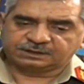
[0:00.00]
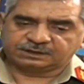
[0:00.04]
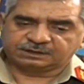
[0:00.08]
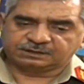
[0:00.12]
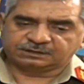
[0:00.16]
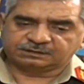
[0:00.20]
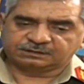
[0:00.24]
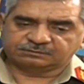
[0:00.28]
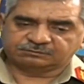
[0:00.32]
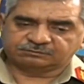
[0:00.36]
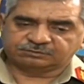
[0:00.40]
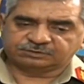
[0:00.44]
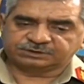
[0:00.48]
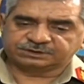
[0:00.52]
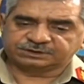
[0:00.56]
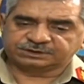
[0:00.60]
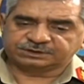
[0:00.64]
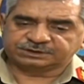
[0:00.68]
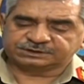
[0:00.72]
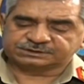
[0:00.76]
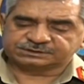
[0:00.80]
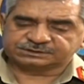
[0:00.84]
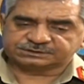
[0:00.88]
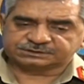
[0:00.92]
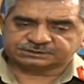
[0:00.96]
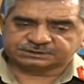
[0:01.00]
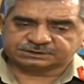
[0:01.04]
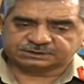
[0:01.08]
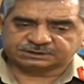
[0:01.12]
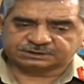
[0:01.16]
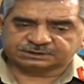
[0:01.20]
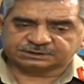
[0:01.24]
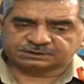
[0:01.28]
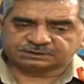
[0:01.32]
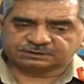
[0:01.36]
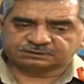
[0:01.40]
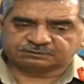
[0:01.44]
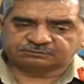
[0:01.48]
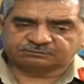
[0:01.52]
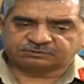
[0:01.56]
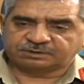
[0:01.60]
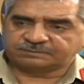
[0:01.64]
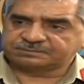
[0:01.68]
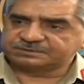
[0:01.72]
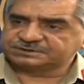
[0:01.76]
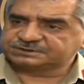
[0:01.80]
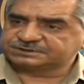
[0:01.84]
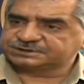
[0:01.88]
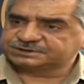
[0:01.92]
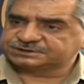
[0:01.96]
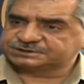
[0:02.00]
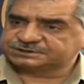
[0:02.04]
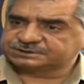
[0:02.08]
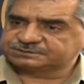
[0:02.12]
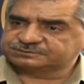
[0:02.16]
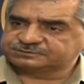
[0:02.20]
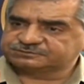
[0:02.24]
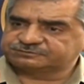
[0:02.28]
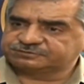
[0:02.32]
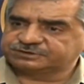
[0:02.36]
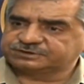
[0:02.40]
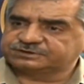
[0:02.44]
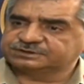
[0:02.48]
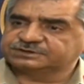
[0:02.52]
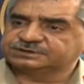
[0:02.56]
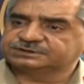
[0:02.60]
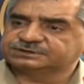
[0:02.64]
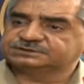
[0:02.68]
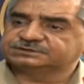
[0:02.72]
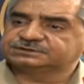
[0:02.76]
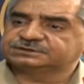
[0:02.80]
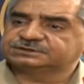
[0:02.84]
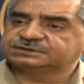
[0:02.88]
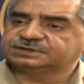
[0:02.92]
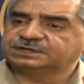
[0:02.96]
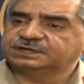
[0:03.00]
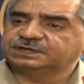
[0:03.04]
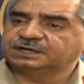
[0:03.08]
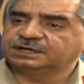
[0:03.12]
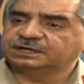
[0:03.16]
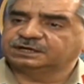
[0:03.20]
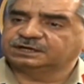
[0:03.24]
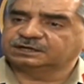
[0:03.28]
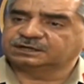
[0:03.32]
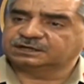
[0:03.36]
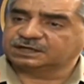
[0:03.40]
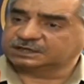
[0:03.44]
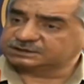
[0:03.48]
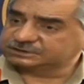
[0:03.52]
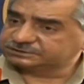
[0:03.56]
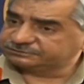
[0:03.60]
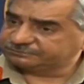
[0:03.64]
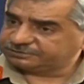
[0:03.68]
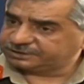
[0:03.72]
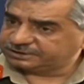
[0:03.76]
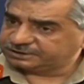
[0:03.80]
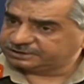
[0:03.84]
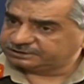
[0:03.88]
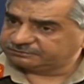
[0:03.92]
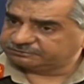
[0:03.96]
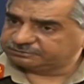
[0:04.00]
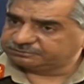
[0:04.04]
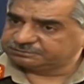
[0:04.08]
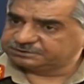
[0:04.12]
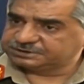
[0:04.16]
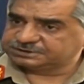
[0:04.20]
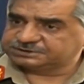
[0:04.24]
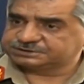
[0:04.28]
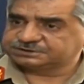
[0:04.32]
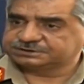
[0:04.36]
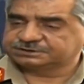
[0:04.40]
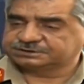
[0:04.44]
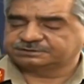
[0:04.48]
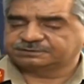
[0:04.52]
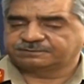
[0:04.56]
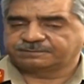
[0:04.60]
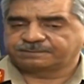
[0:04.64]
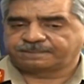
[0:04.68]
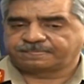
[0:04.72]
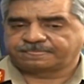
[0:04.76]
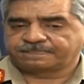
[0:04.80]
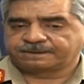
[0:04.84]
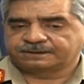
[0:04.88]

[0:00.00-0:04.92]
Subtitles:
Whether it's weapon systems, whether it's classified information.